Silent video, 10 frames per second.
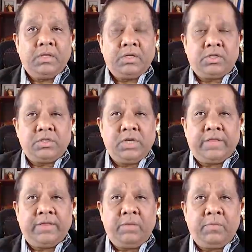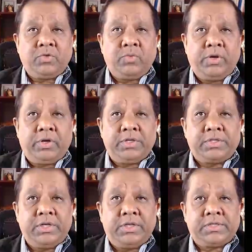This is another image where you can
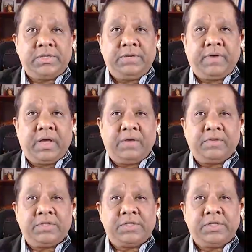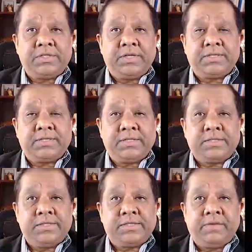see the C5 and C6 and
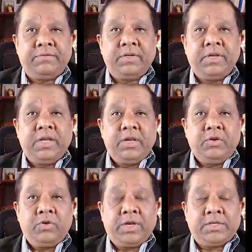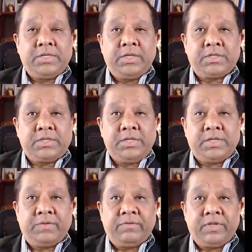C7. You can see the
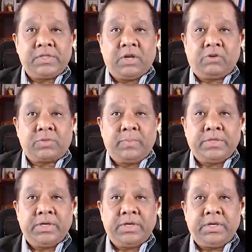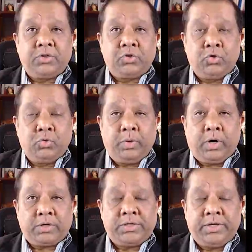C7 is now splitting into two
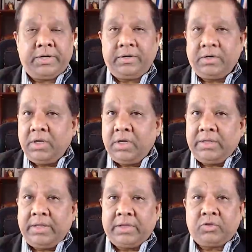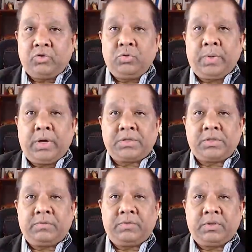parts here. They are the two
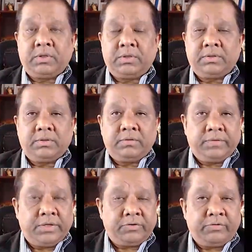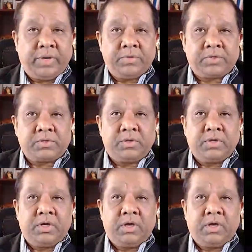parts of the ventral ramus